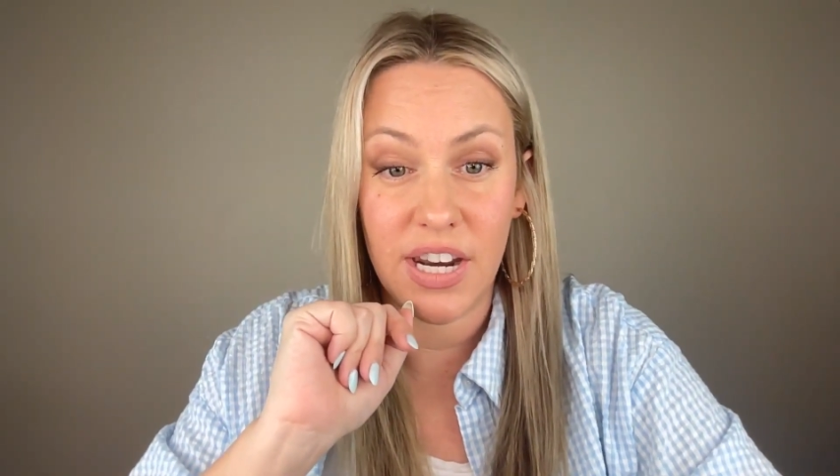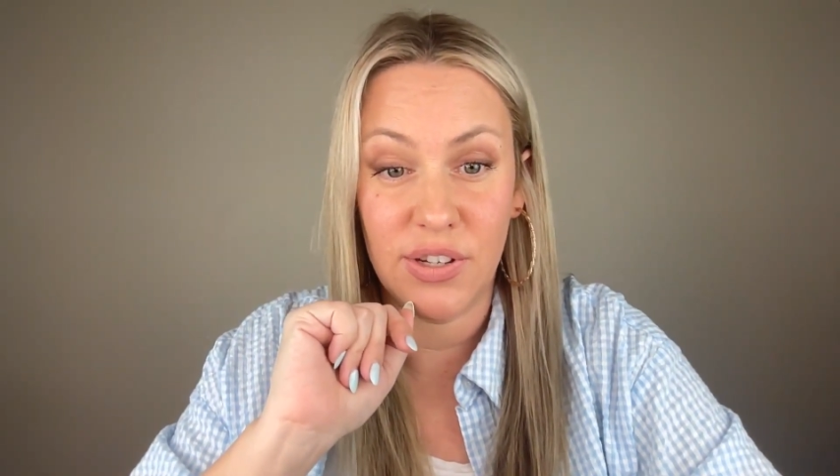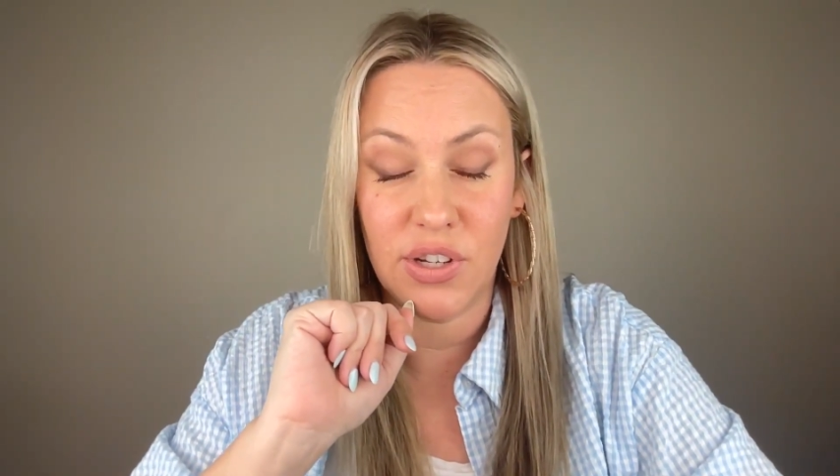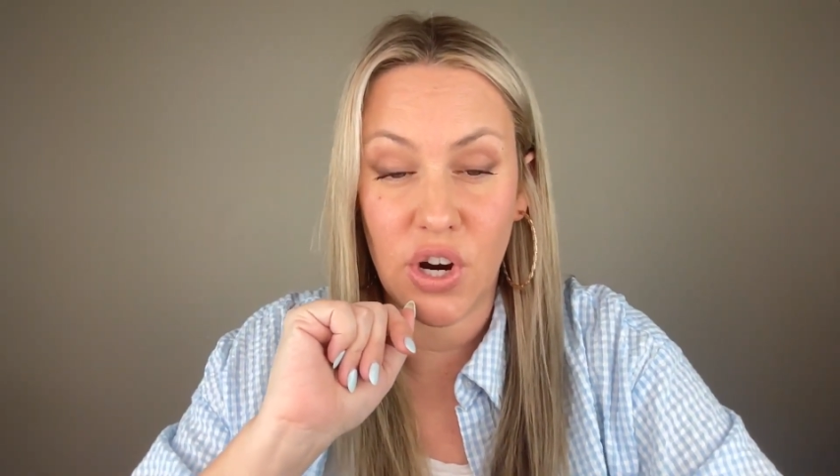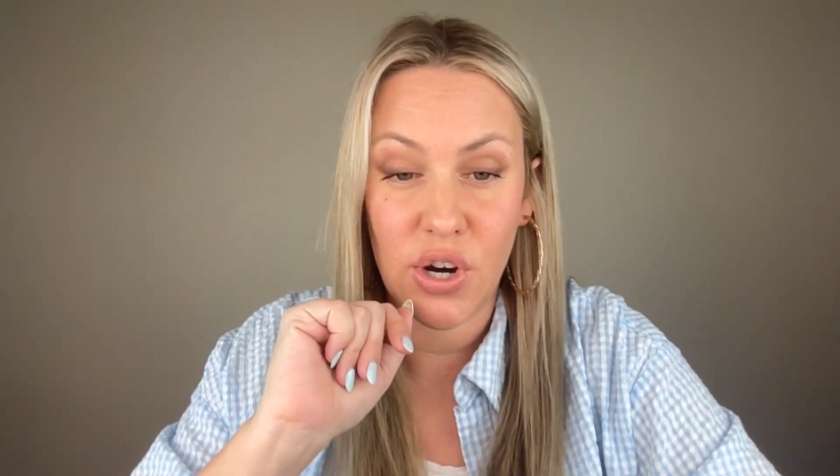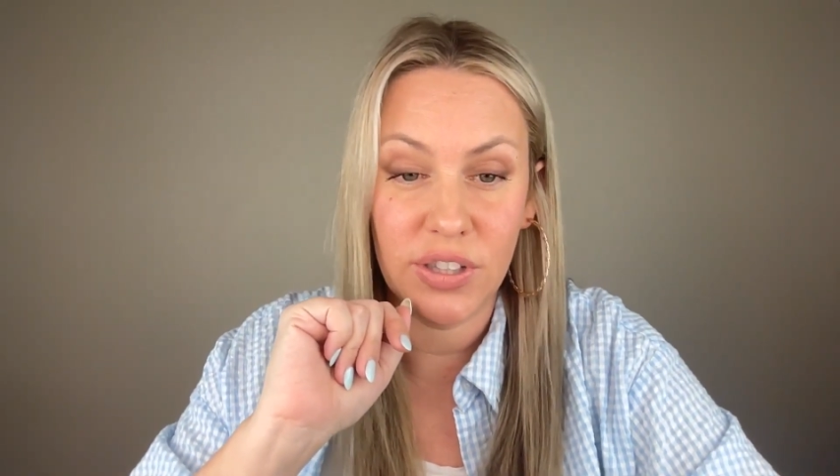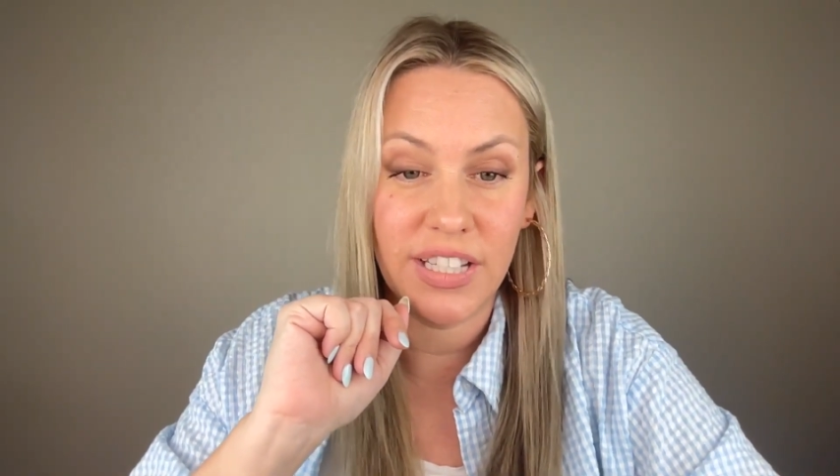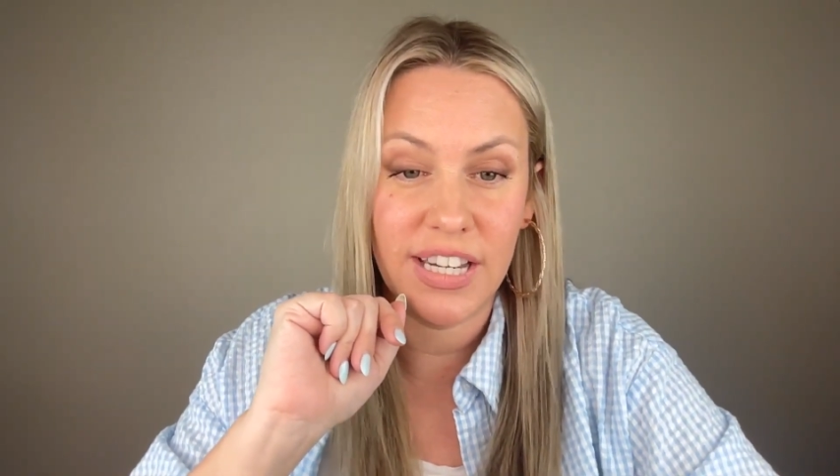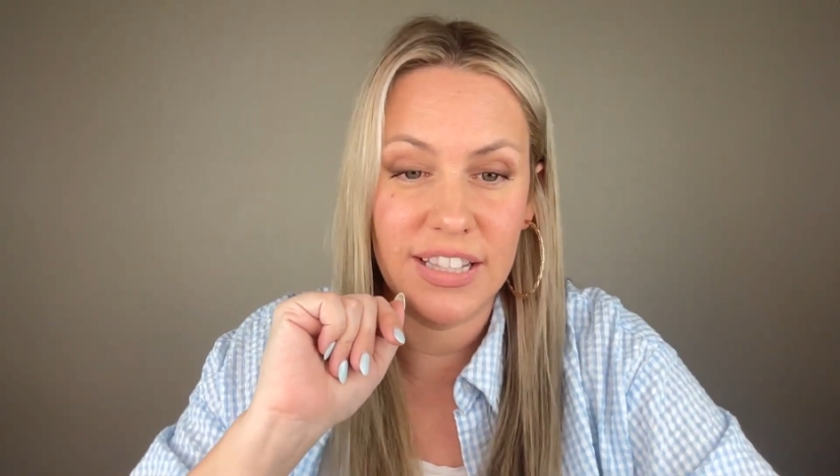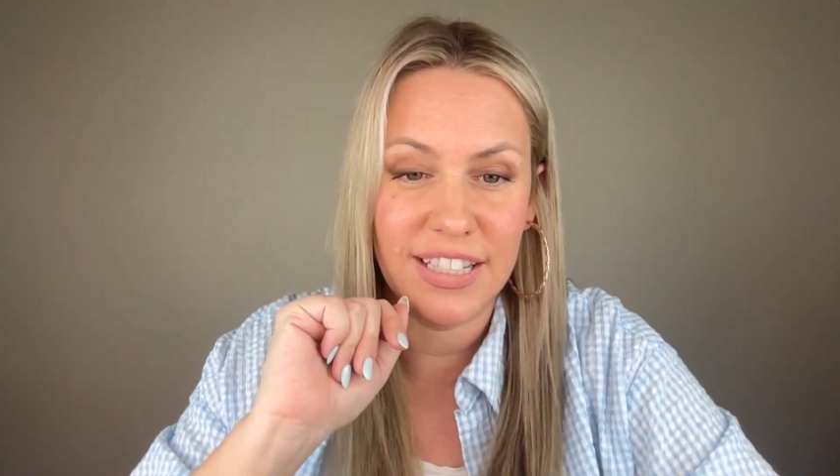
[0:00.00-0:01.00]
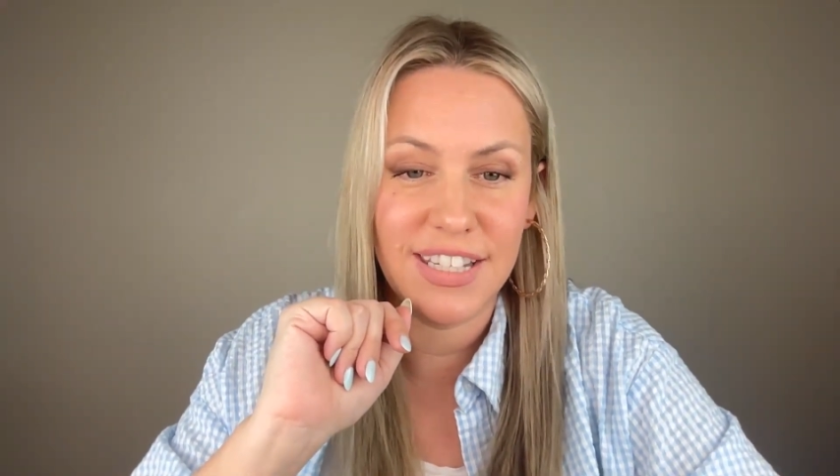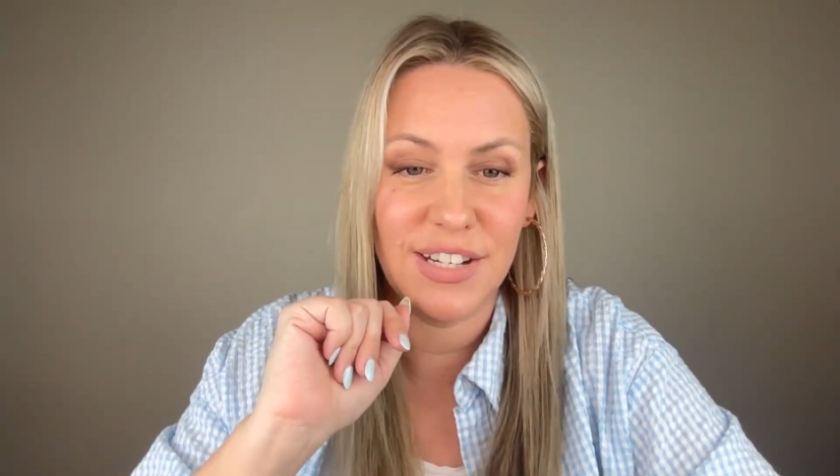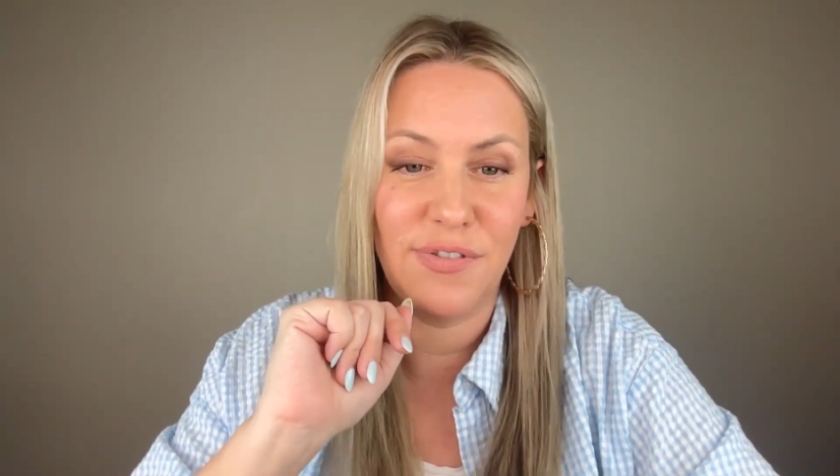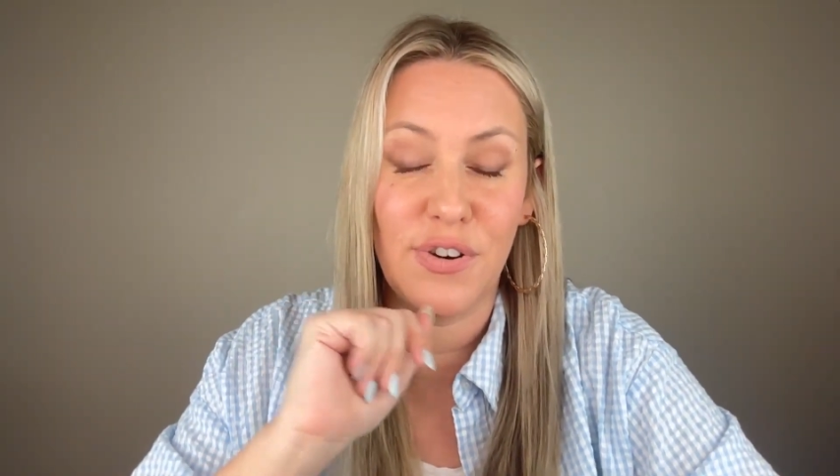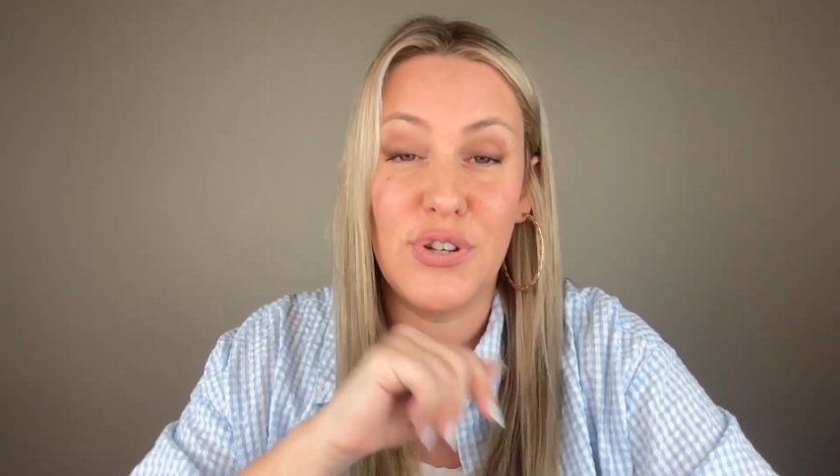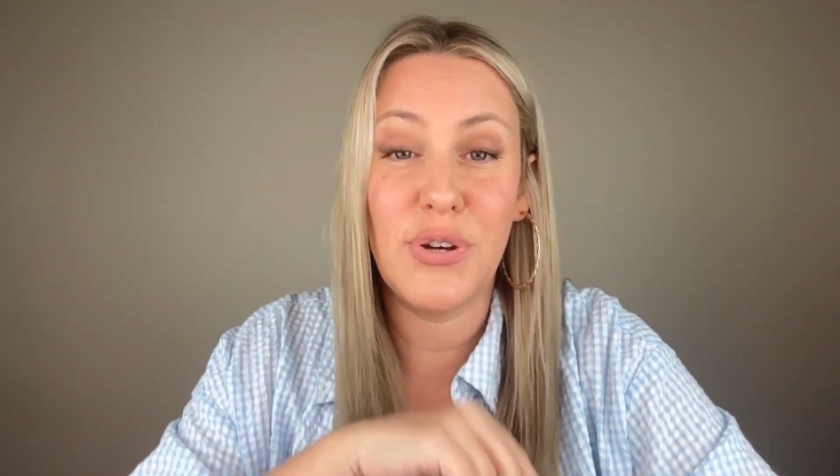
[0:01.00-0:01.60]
It is currently listed for